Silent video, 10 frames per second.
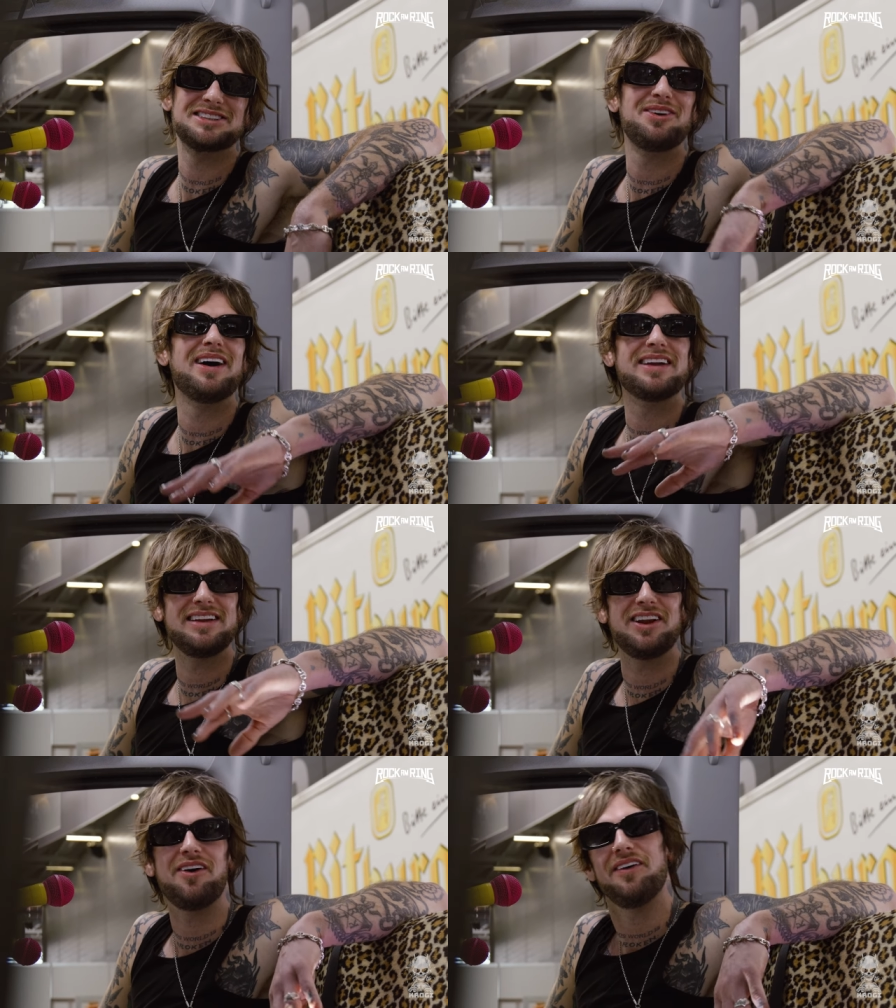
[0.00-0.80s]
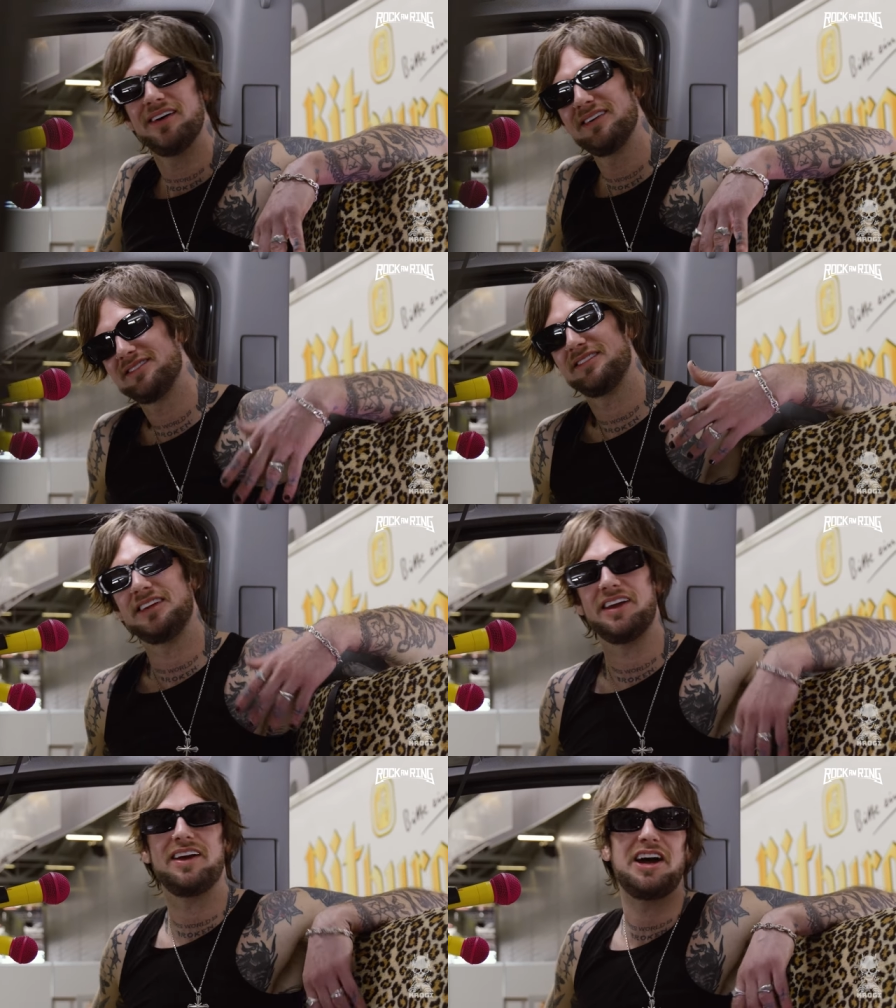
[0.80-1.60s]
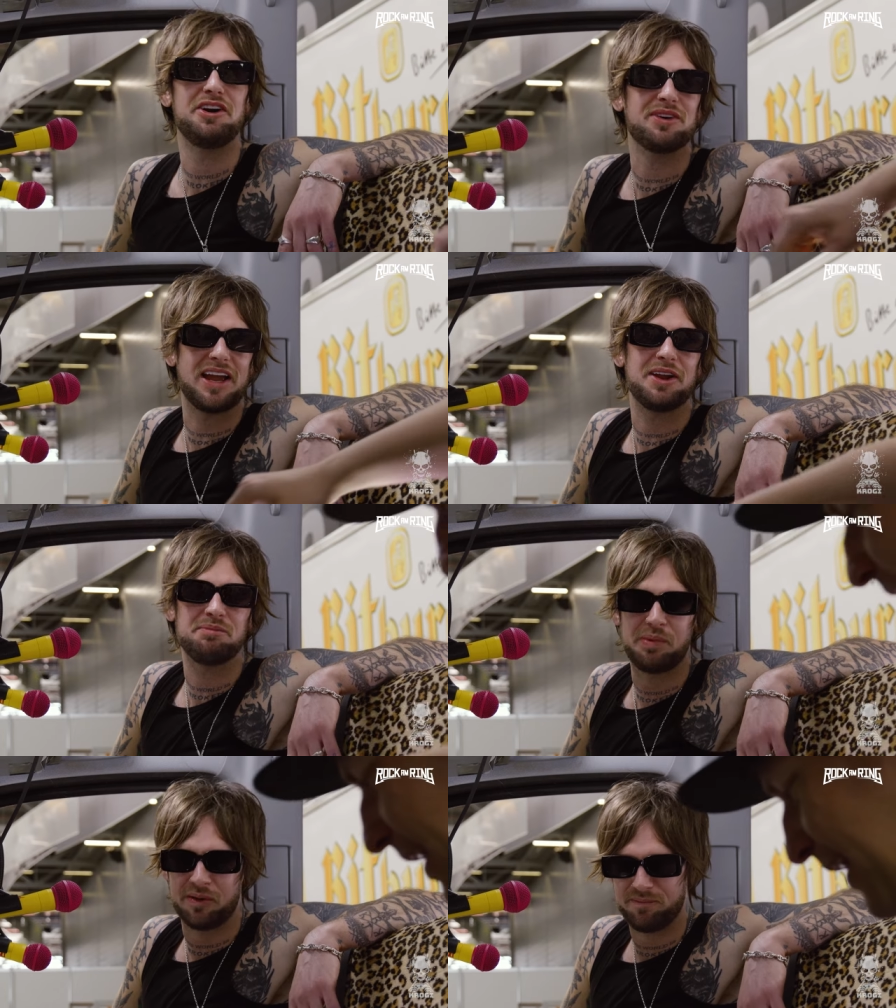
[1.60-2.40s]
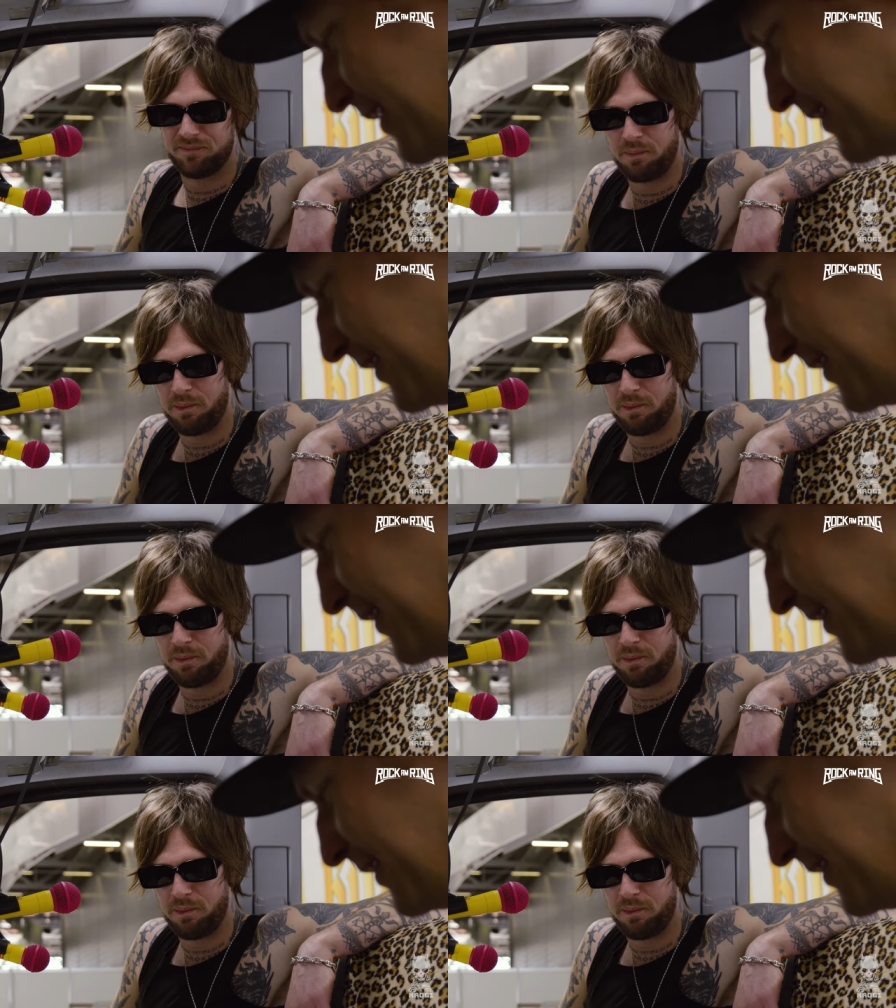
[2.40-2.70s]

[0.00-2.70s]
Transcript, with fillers: So I, you know, yeah, I don't game, but ah,